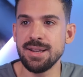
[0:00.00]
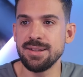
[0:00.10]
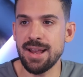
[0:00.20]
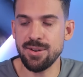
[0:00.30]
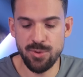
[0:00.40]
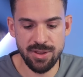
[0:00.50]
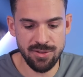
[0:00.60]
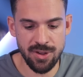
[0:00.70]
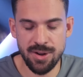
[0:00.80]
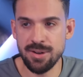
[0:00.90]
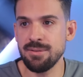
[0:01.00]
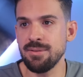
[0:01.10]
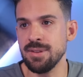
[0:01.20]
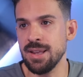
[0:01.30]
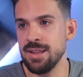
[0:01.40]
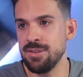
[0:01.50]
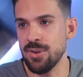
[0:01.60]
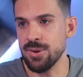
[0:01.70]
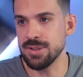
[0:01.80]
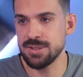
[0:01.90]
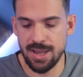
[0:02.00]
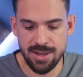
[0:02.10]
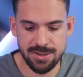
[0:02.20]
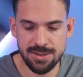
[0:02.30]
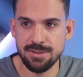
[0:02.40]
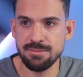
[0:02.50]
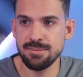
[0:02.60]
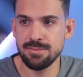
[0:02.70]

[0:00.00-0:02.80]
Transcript: then return the total sales.